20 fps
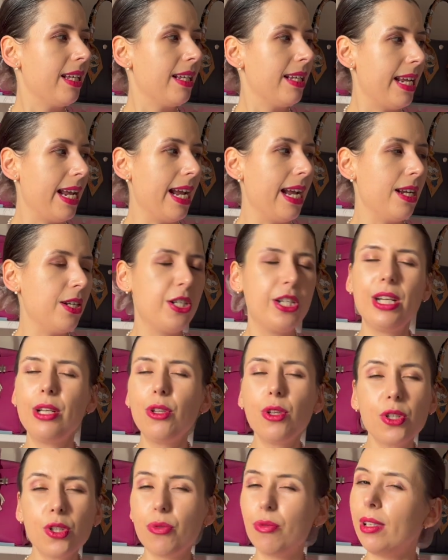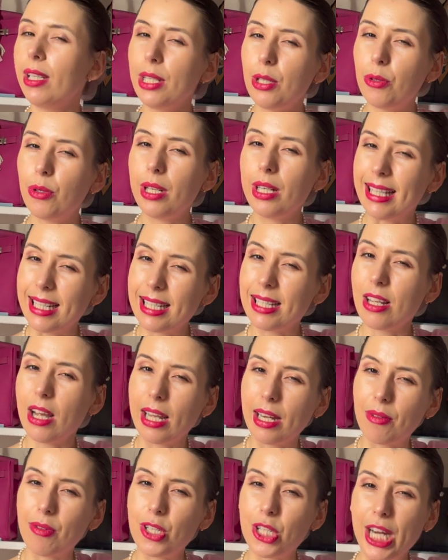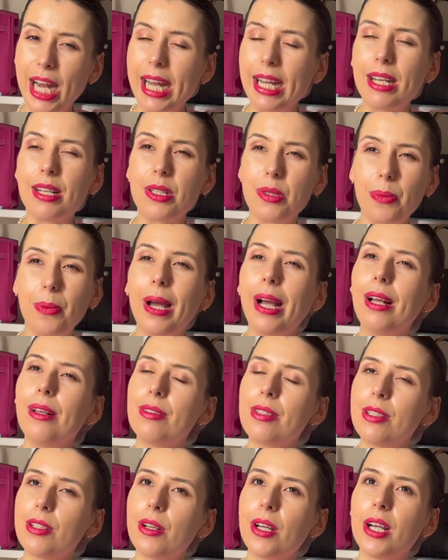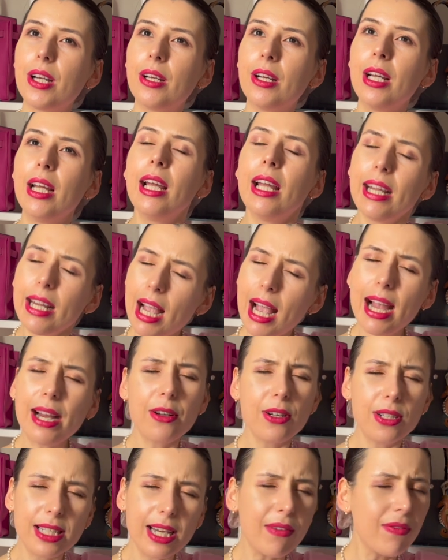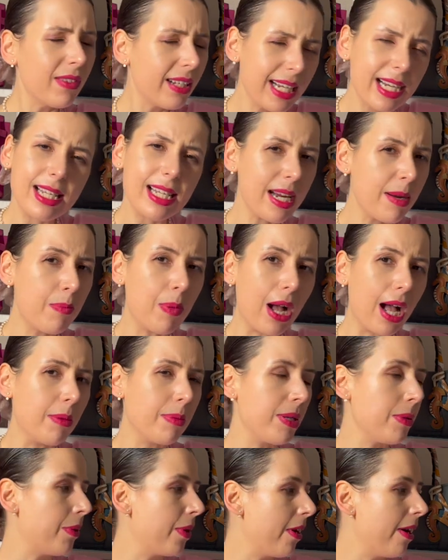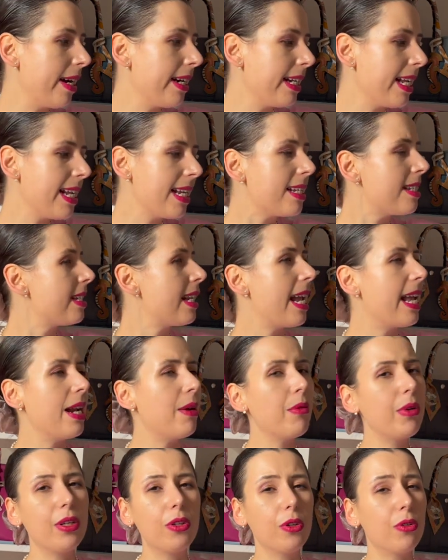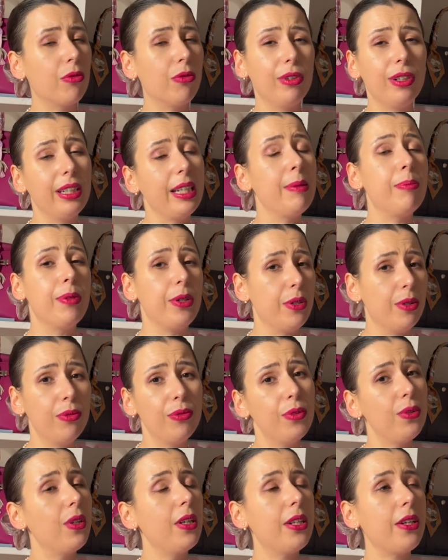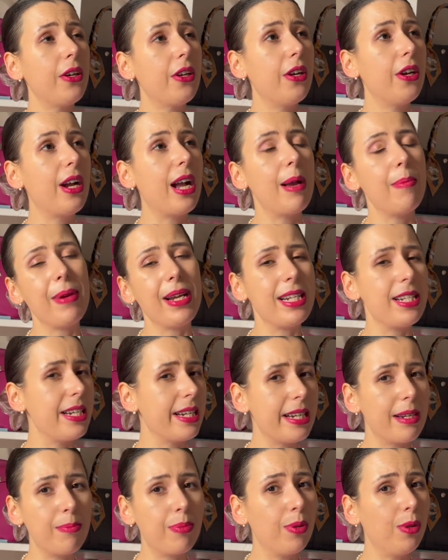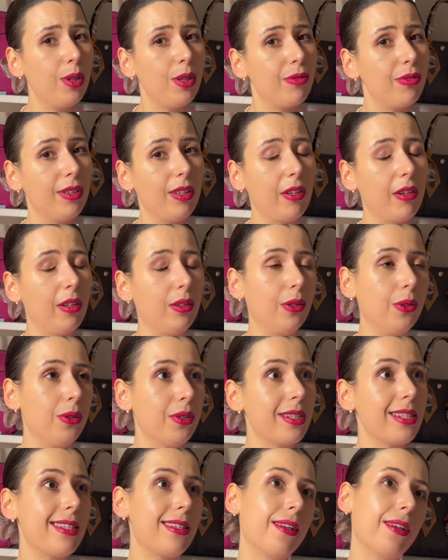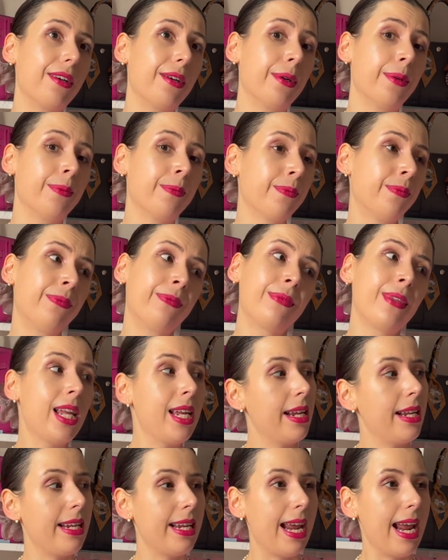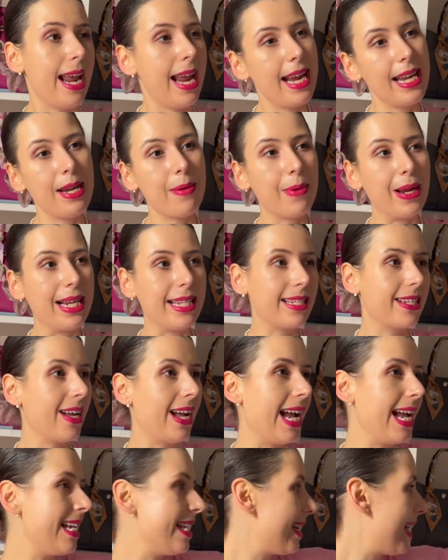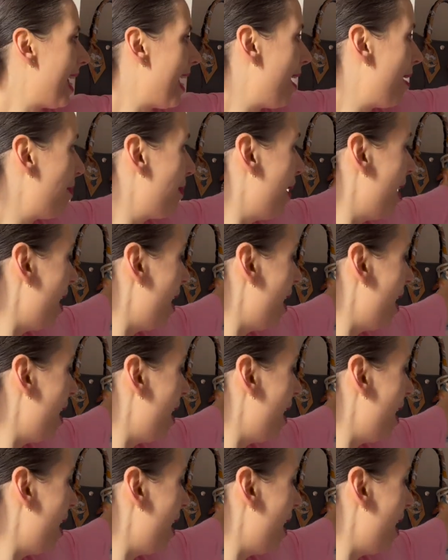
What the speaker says: yeah, she looks really good in this kind of shade as well. So I could definitely see Barbie wearing this and it would look really beautiful on her. I mean, she can pull off a lot of looks, so yeah. Anyways, guys, I'm